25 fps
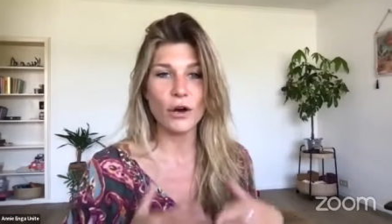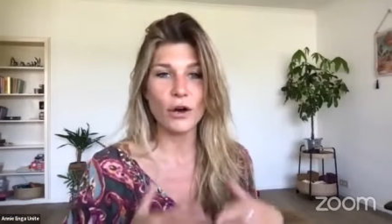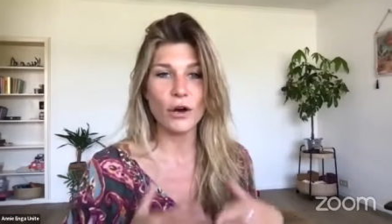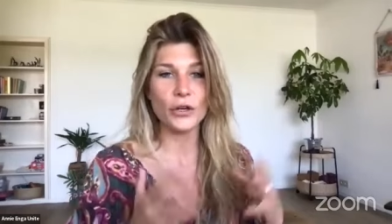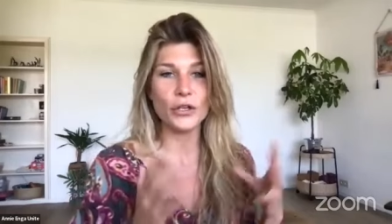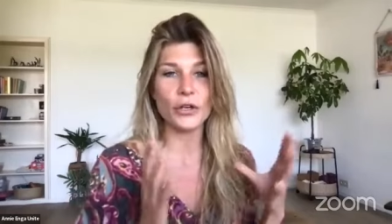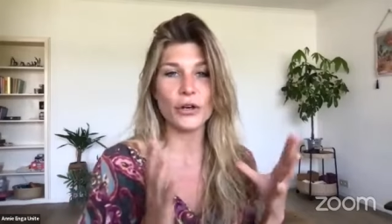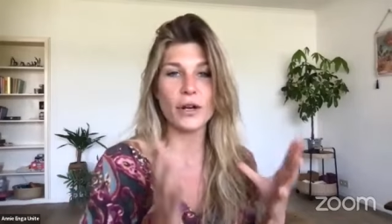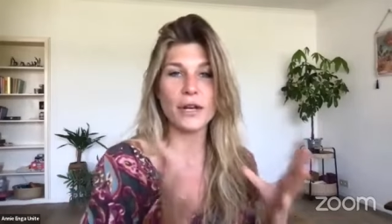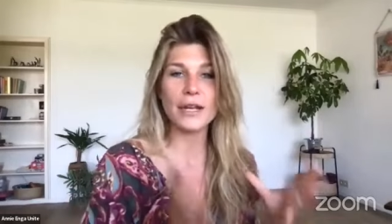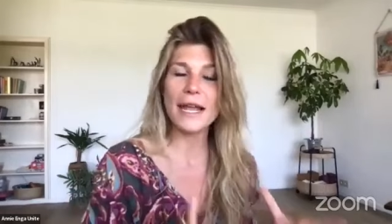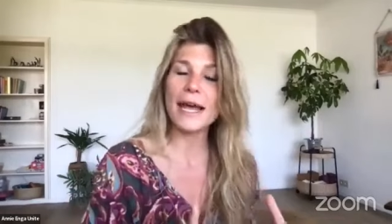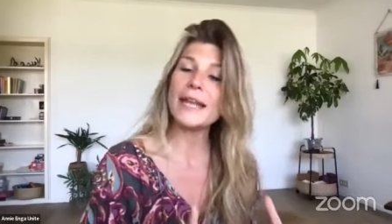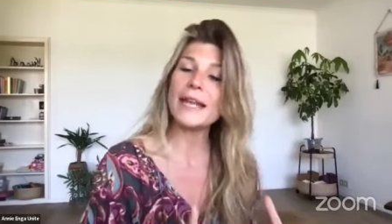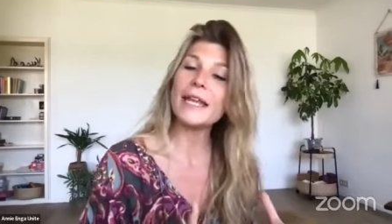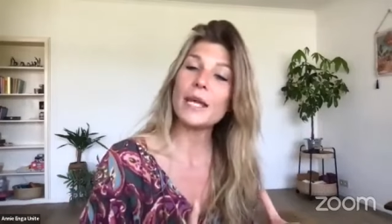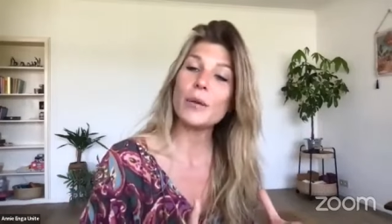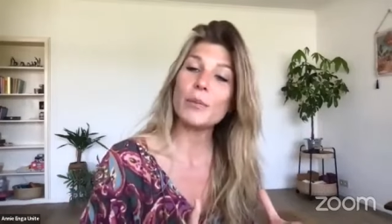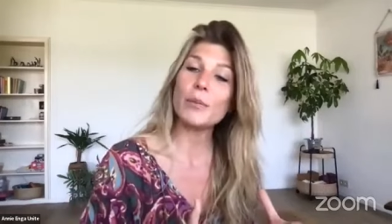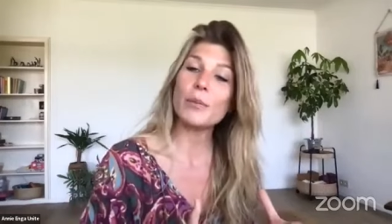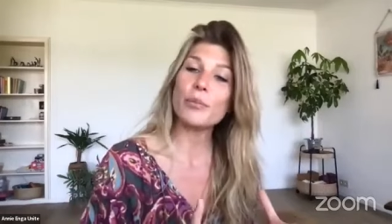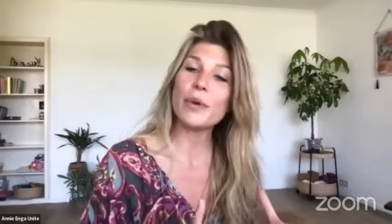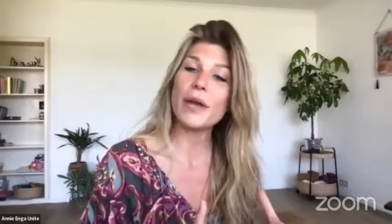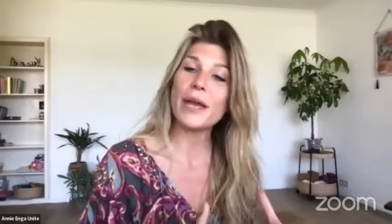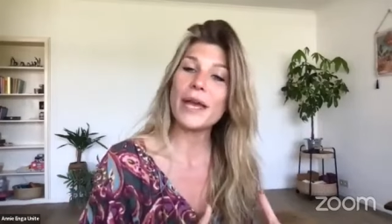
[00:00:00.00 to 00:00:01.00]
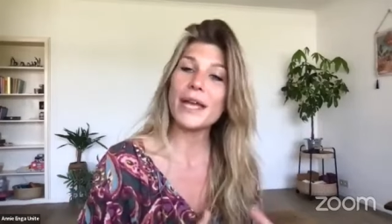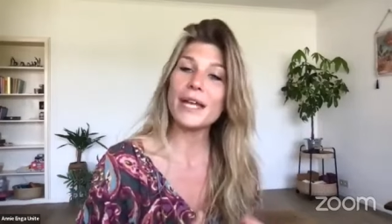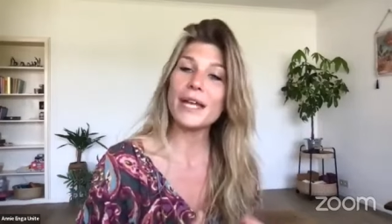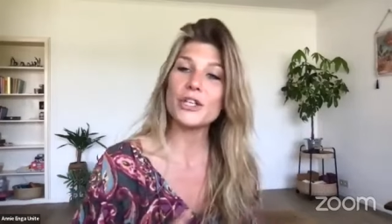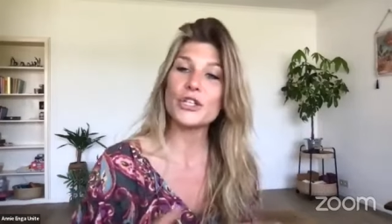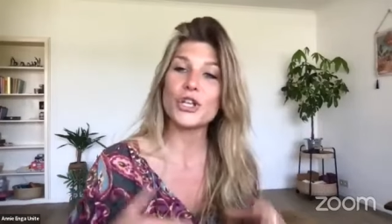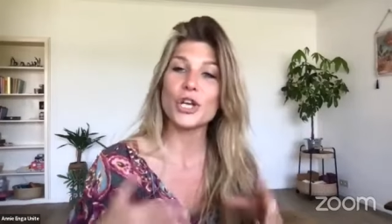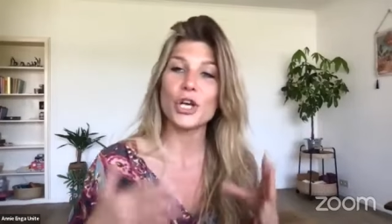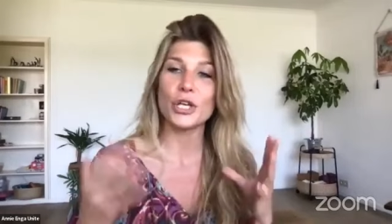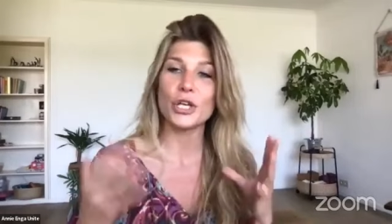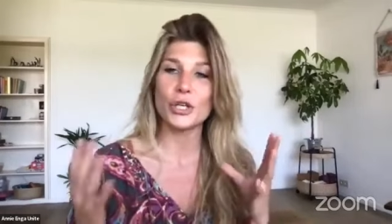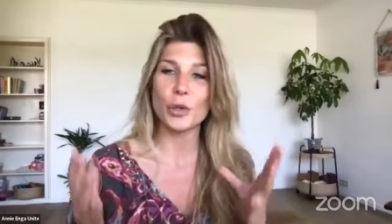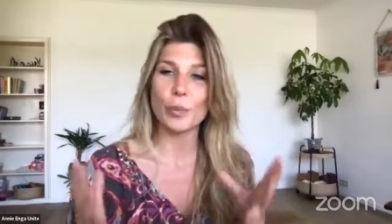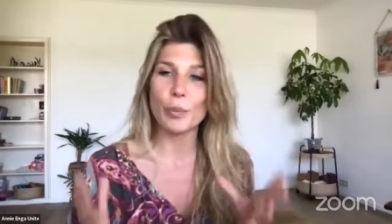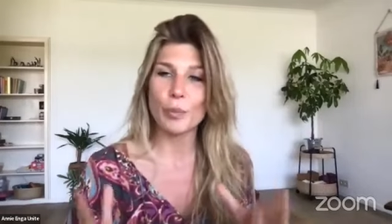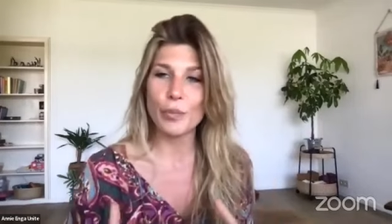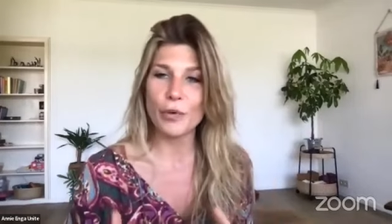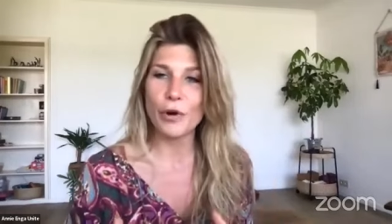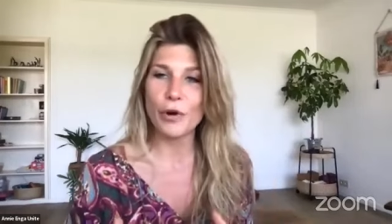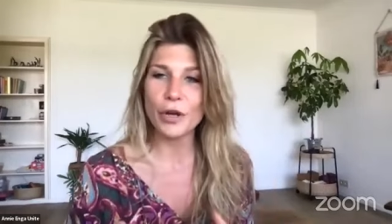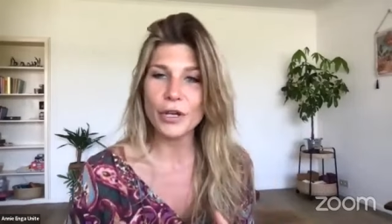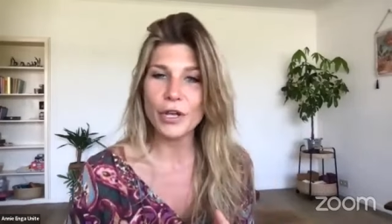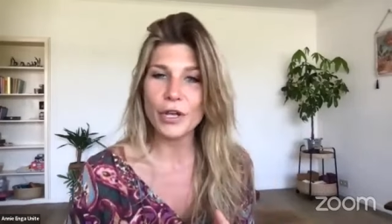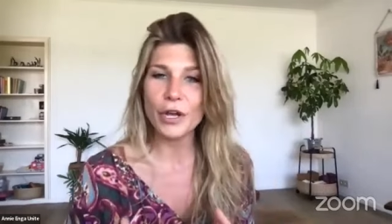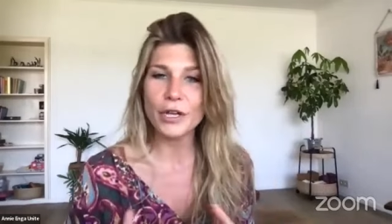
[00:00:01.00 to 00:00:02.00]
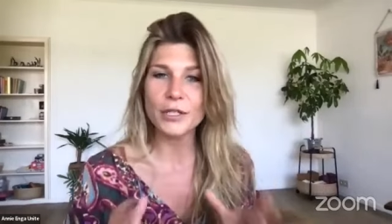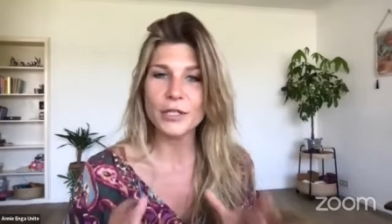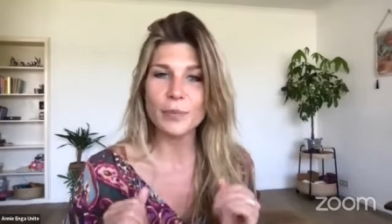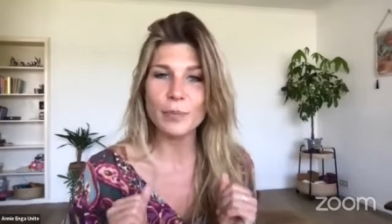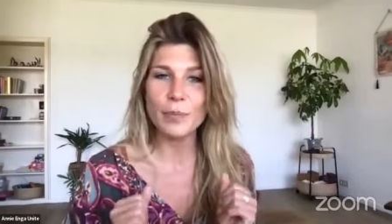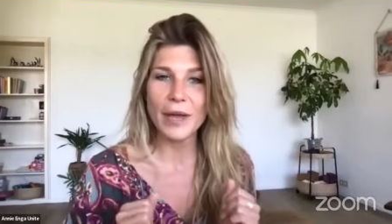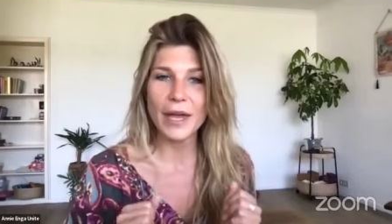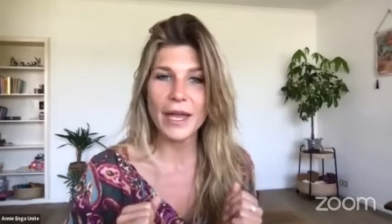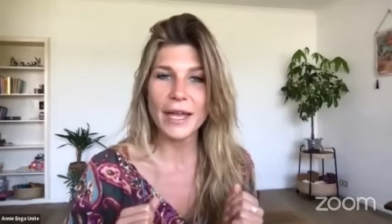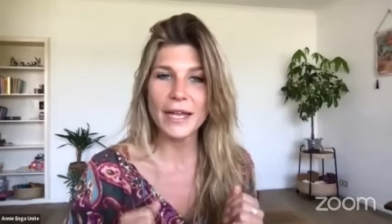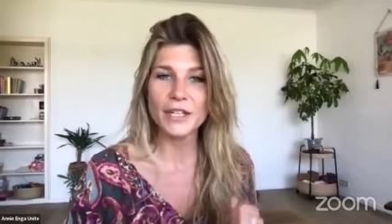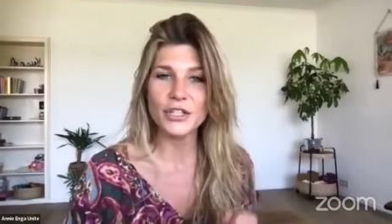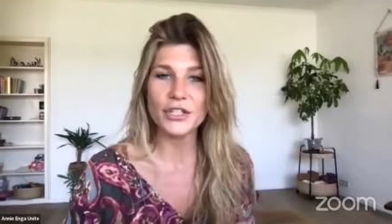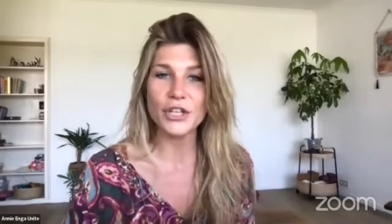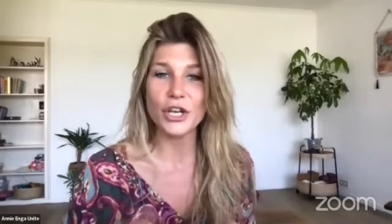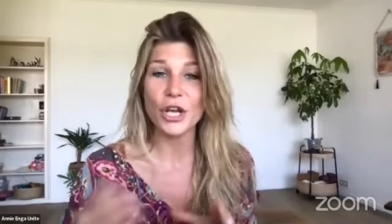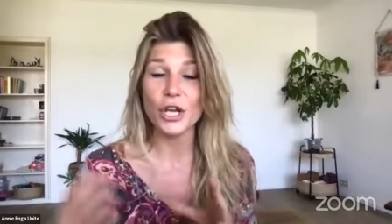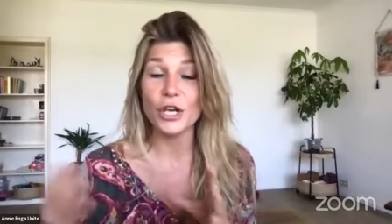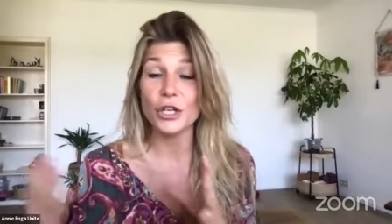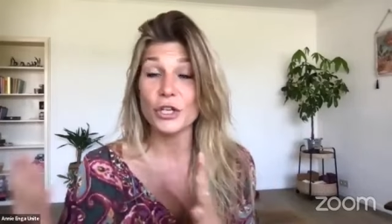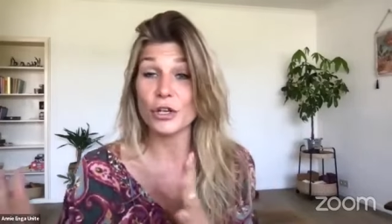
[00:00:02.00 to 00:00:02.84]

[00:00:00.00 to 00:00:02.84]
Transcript: on your landing page, your product page,